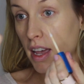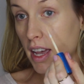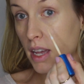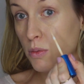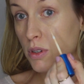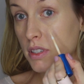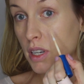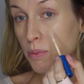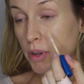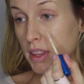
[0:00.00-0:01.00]
And we're just
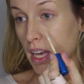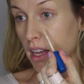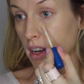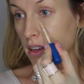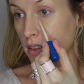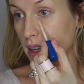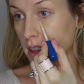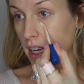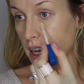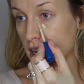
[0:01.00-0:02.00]
gonna put that underneath
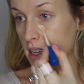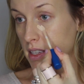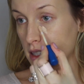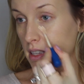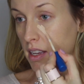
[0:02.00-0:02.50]
the eyes.